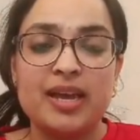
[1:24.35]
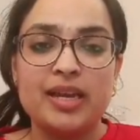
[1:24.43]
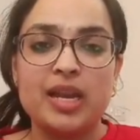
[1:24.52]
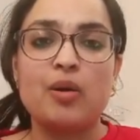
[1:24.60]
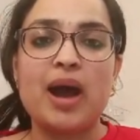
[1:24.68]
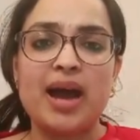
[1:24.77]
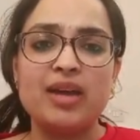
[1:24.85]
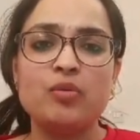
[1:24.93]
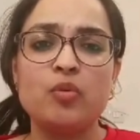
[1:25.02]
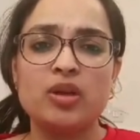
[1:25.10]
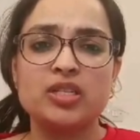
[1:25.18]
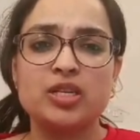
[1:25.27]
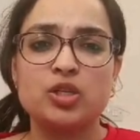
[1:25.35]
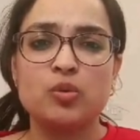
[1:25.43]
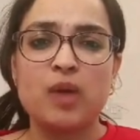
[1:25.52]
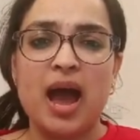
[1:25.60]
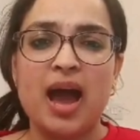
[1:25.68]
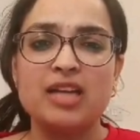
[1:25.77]
Now, I wanted to
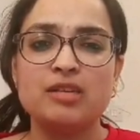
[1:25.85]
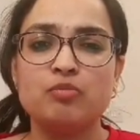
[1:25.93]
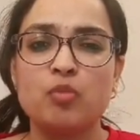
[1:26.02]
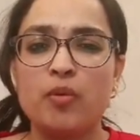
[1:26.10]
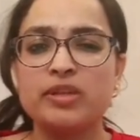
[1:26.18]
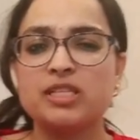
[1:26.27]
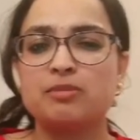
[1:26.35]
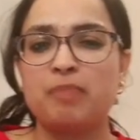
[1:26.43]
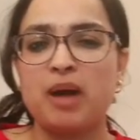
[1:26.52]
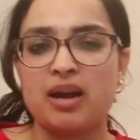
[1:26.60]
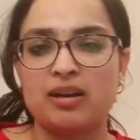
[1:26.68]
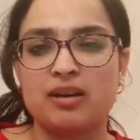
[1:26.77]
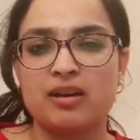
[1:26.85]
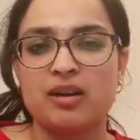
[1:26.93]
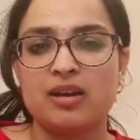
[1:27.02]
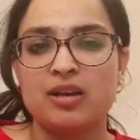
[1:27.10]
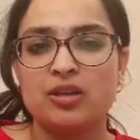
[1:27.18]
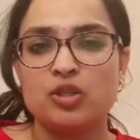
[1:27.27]
add more spark
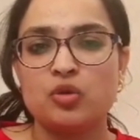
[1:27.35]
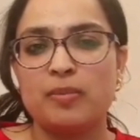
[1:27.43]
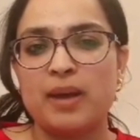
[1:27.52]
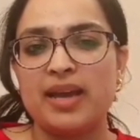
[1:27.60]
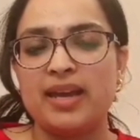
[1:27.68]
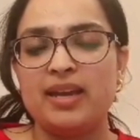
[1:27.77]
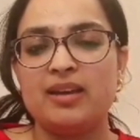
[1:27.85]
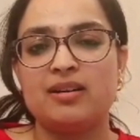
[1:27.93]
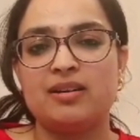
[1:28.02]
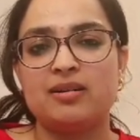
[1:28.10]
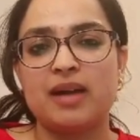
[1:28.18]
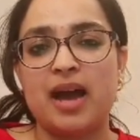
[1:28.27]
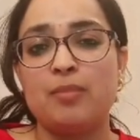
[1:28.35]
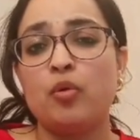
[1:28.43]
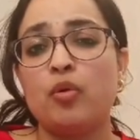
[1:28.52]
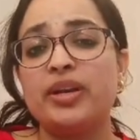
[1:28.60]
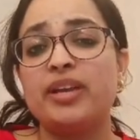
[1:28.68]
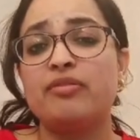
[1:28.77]
to my and
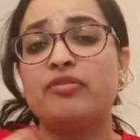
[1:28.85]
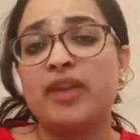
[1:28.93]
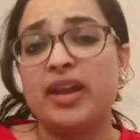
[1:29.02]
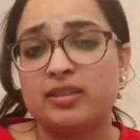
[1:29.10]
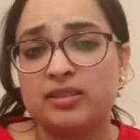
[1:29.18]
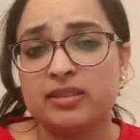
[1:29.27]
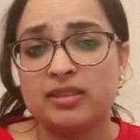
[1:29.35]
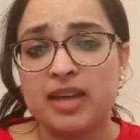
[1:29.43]
more effect,